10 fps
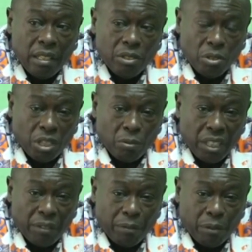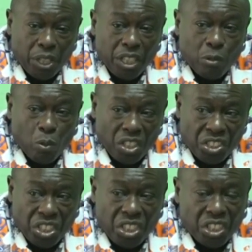so that we avoid
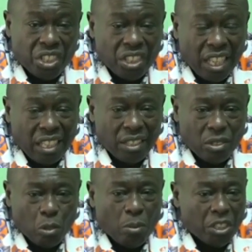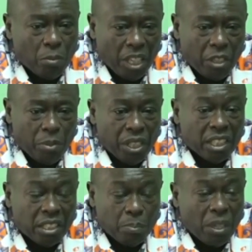wastages and so much money
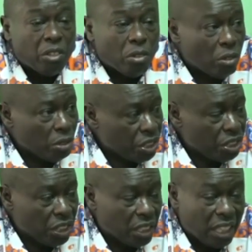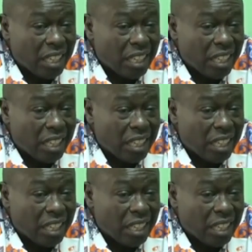being spent on logistics.